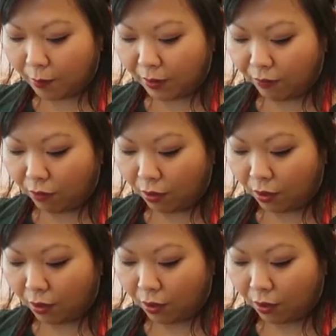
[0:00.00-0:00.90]

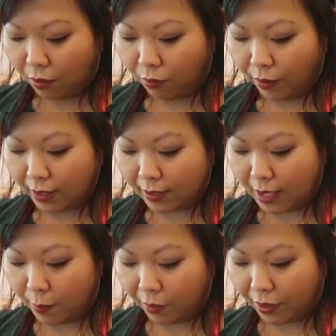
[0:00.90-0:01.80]
before we
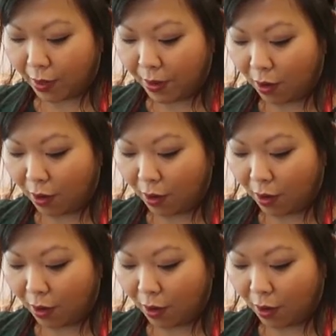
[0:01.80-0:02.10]
assemble them.